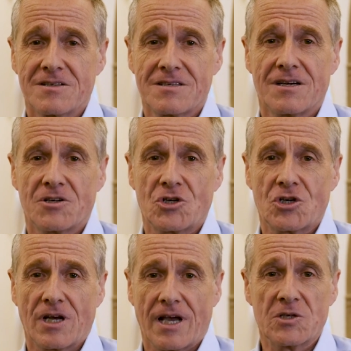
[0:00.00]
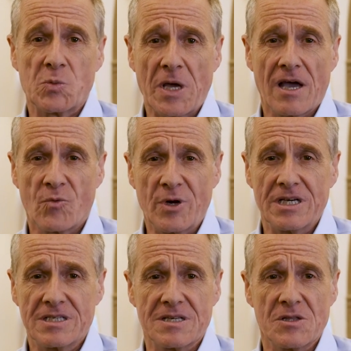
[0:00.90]
such as we have
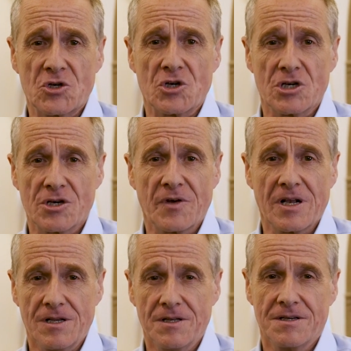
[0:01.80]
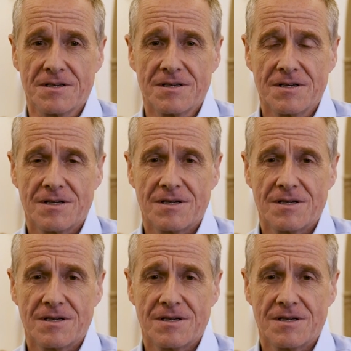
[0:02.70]
witnessed in the Church of England,